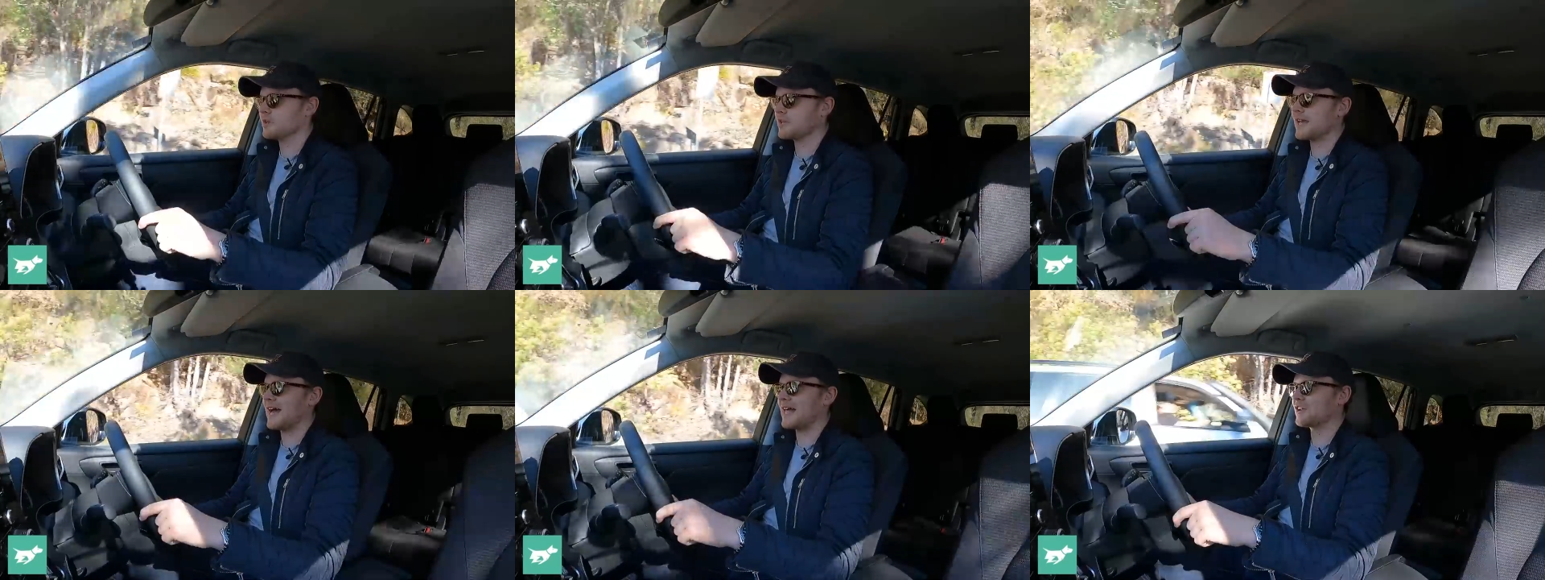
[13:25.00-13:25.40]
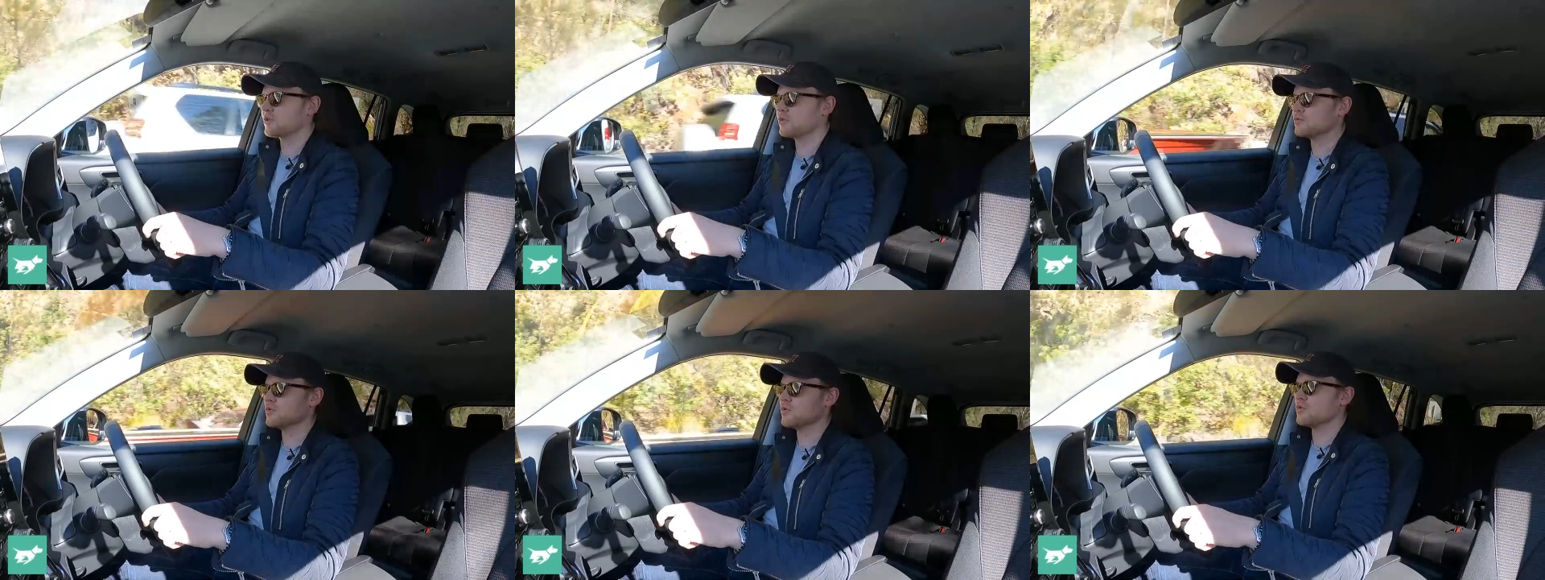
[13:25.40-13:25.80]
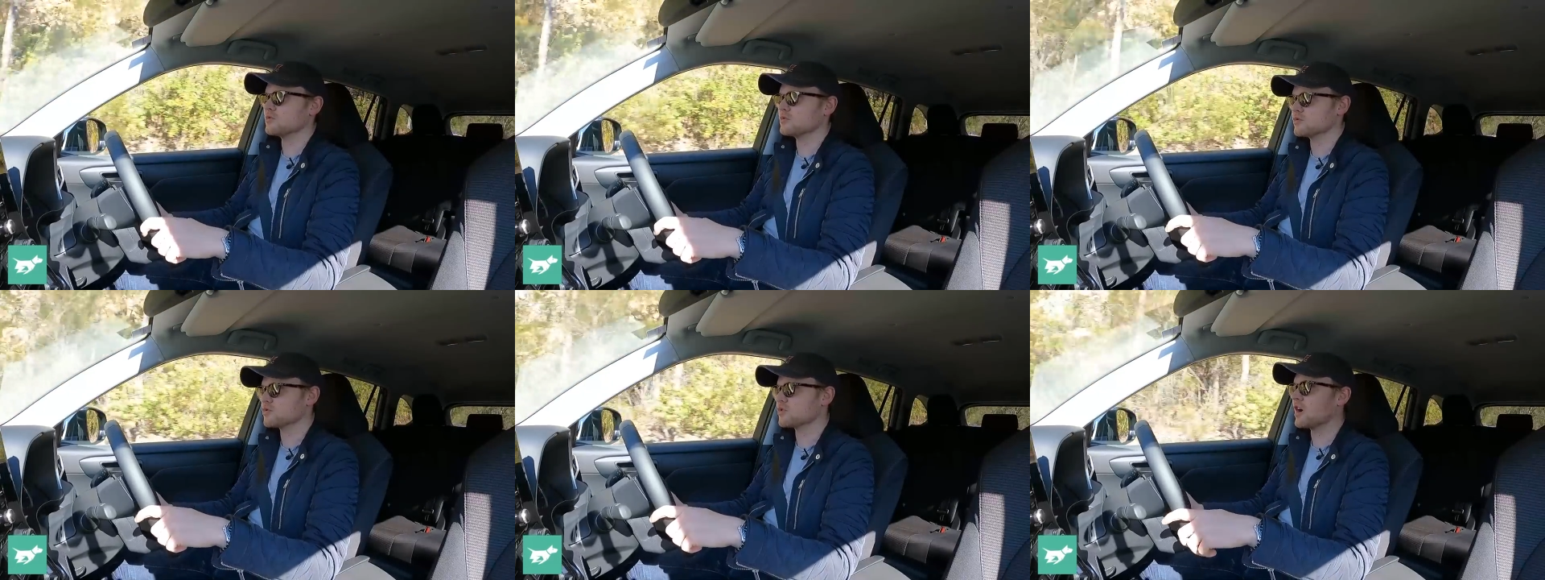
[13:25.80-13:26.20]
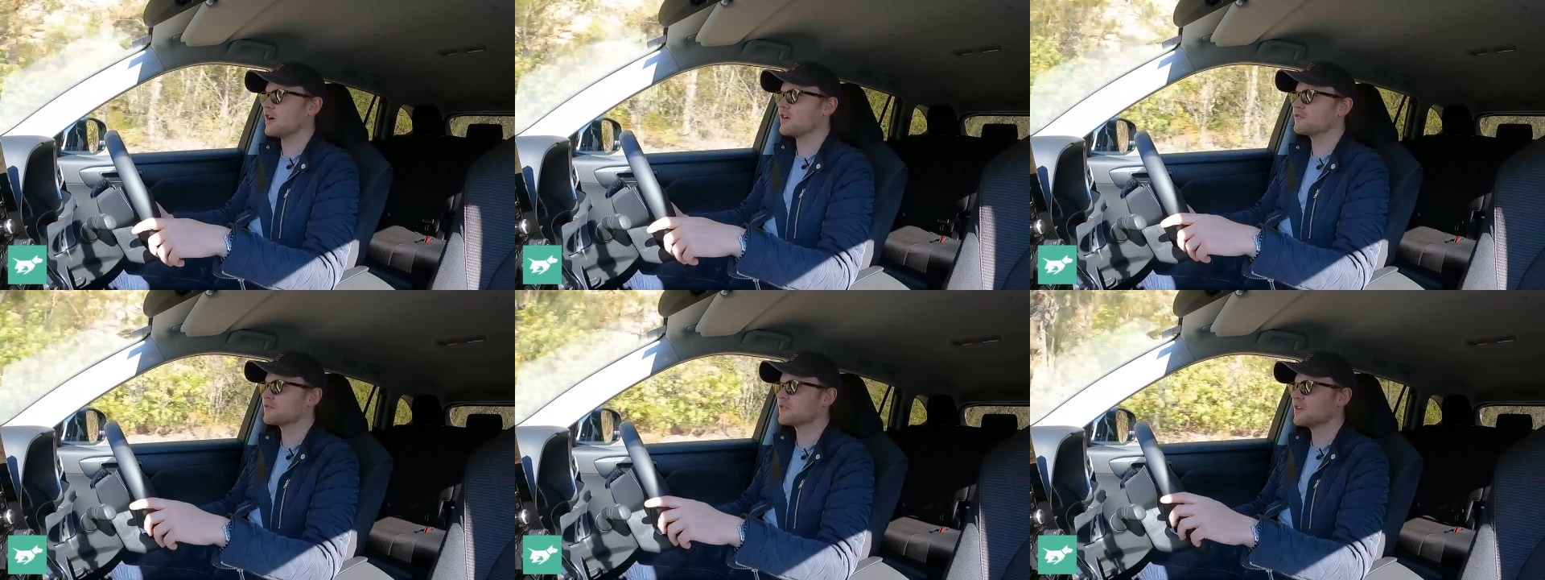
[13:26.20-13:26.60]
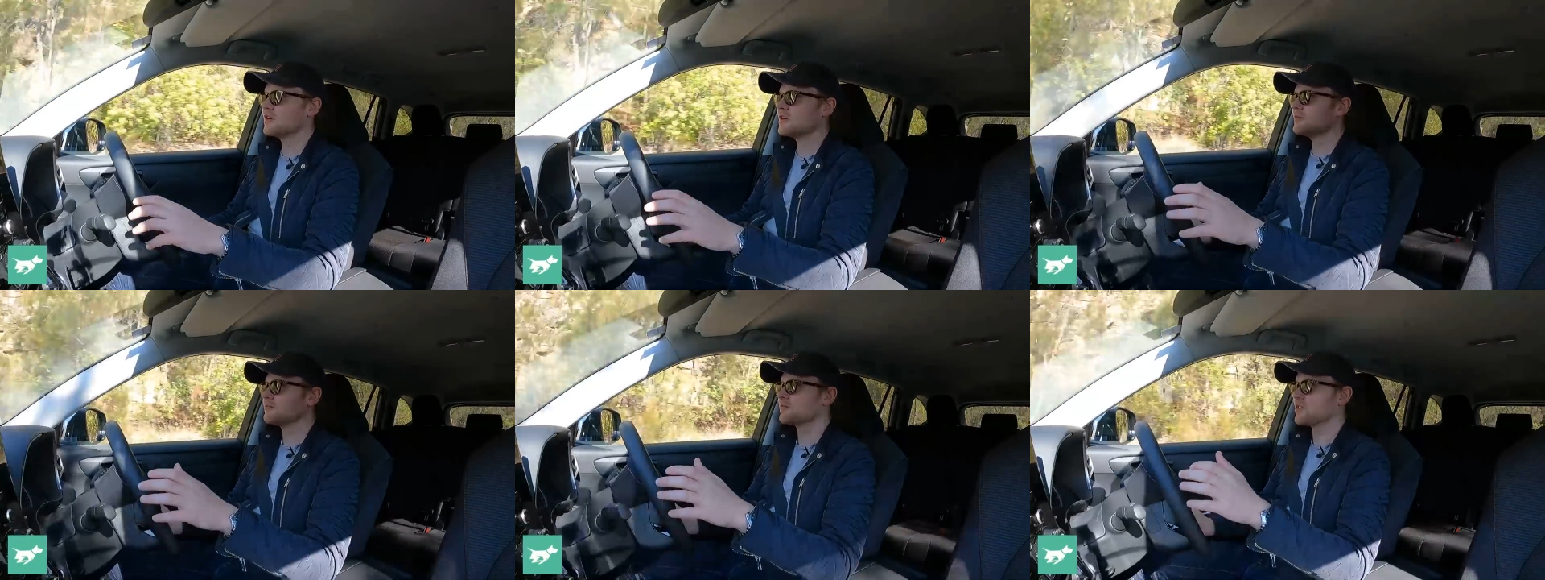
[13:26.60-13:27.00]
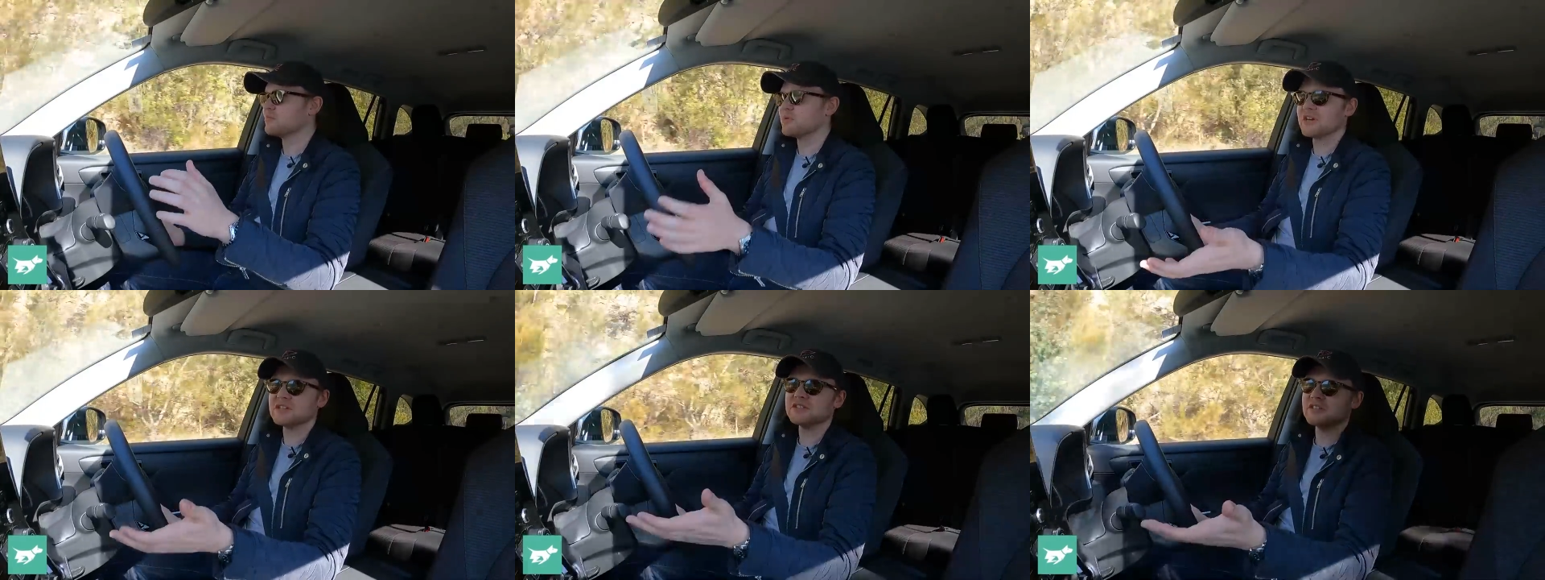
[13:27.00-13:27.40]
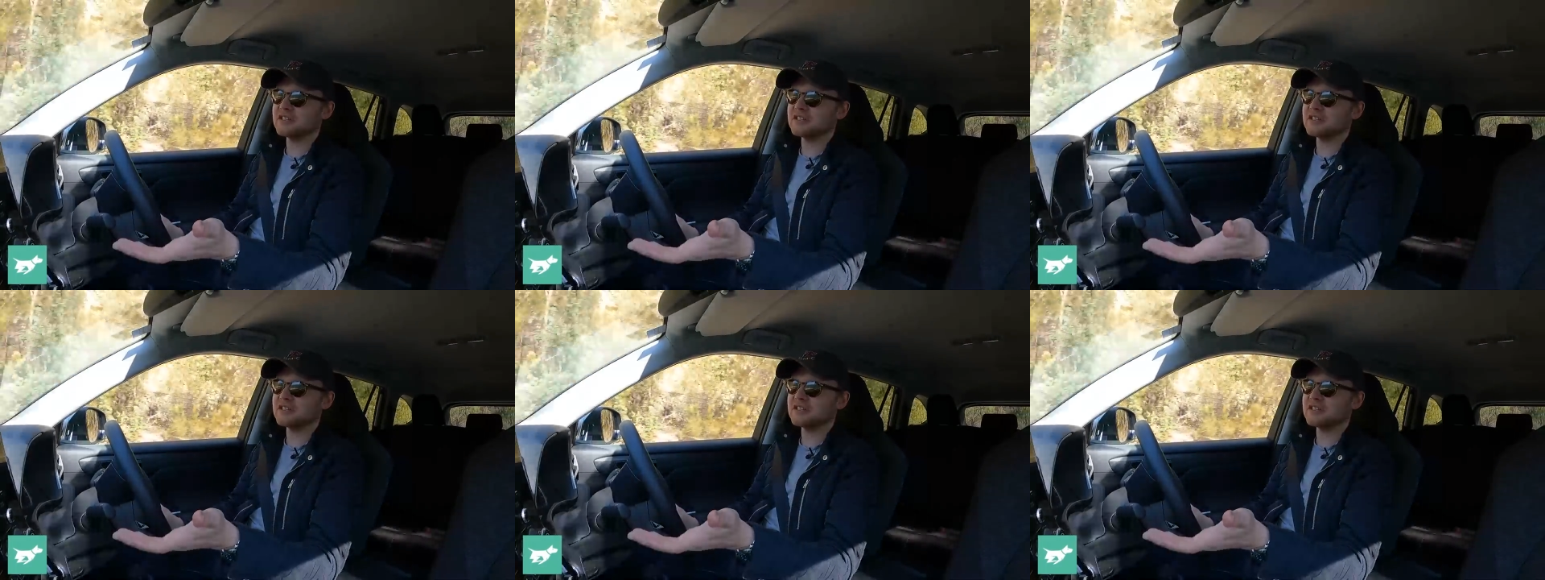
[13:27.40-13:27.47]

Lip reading: mechanical all-wheel drive, compared